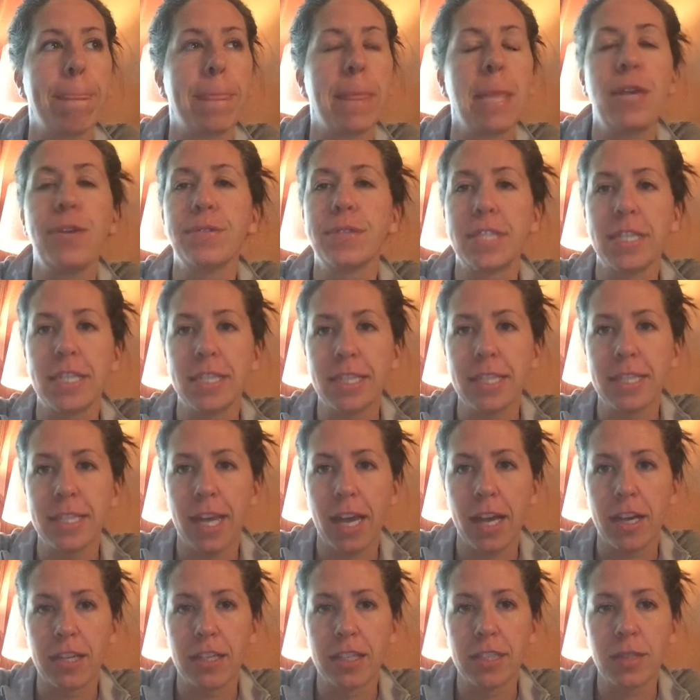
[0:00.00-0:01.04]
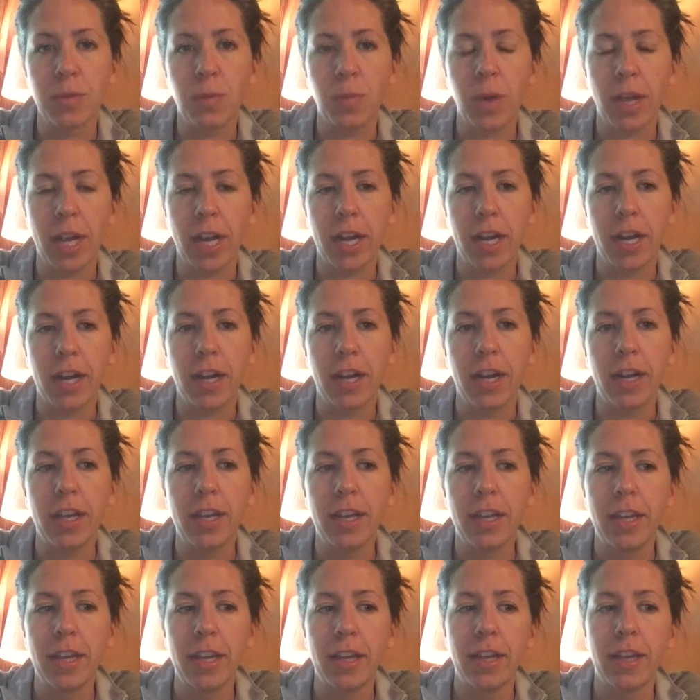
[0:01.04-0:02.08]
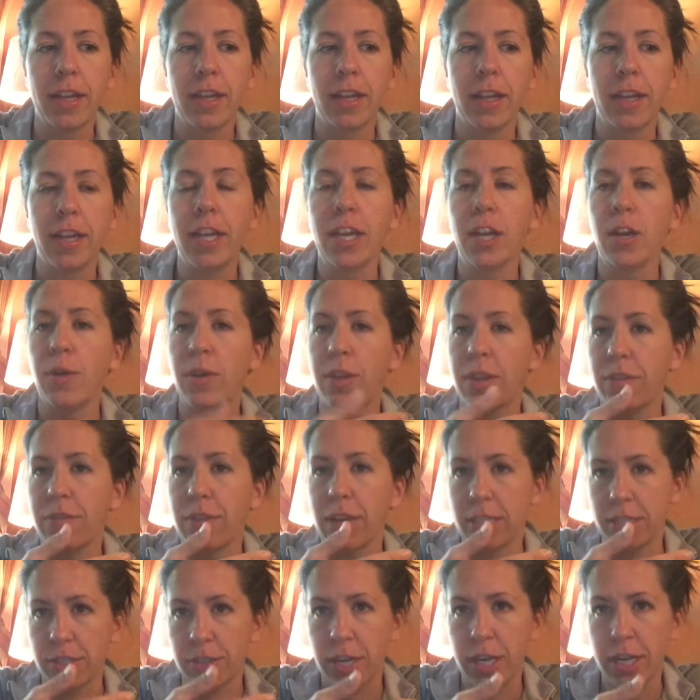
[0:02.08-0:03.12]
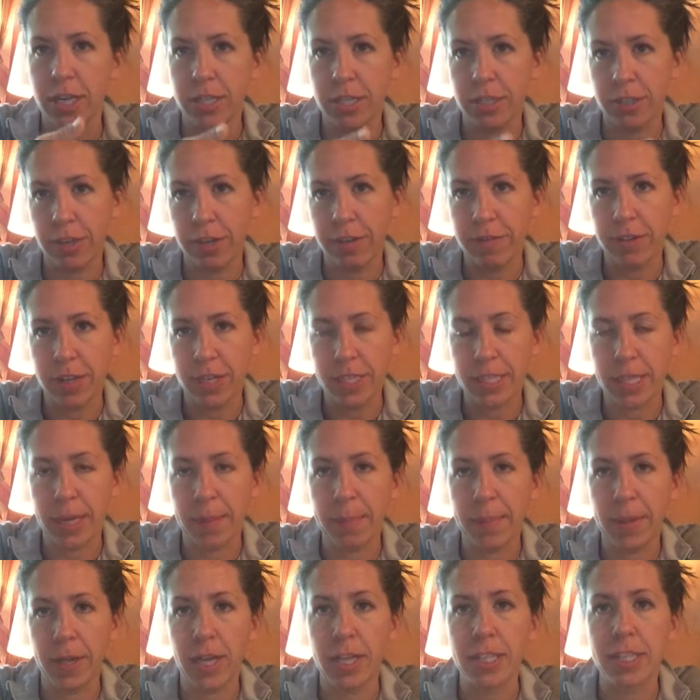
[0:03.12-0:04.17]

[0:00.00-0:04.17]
used in sales where, in the restaurant industry, for example,